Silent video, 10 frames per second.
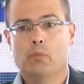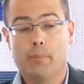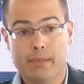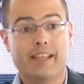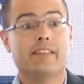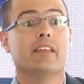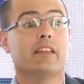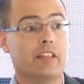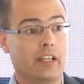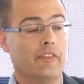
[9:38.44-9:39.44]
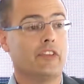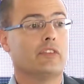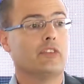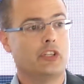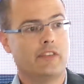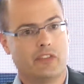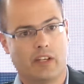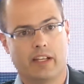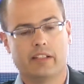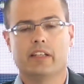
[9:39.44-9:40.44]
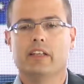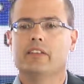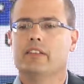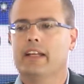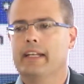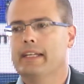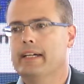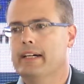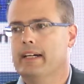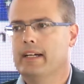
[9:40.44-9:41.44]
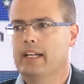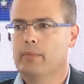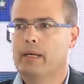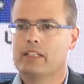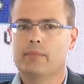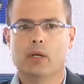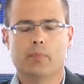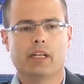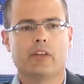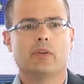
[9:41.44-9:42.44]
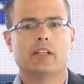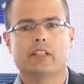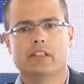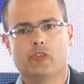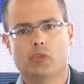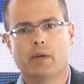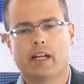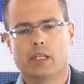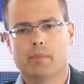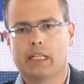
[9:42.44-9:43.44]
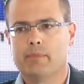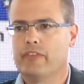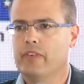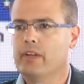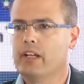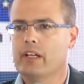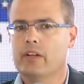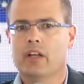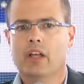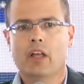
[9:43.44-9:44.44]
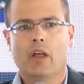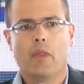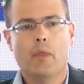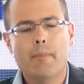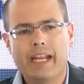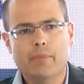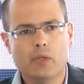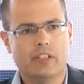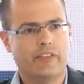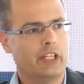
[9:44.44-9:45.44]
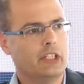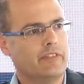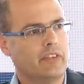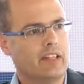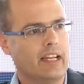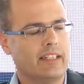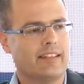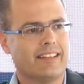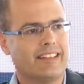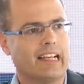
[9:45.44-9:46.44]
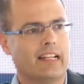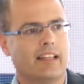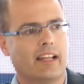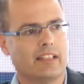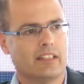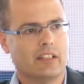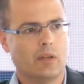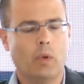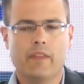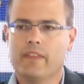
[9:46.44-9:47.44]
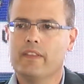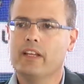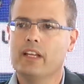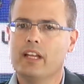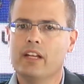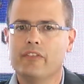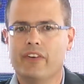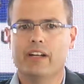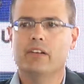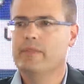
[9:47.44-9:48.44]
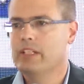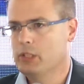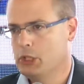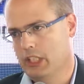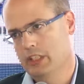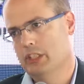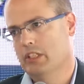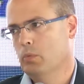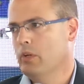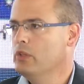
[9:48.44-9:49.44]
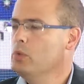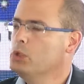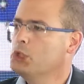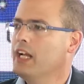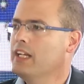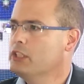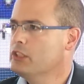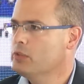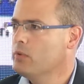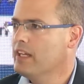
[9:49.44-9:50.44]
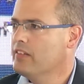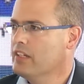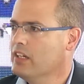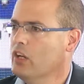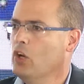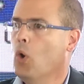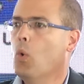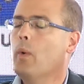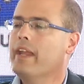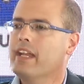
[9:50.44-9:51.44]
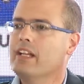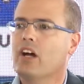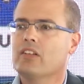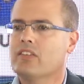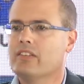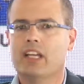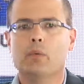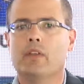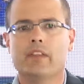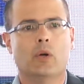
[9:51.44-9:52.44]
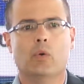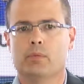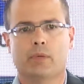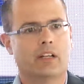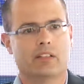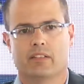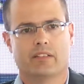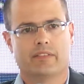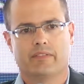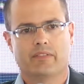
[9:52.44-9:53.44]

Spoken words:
replacing the Office of the Chief Scientist and Matimop and other entities you might be familiar. The main motivation for that is exactly that. With the environment changing, with new challenges arising, we cannot stay with the old models.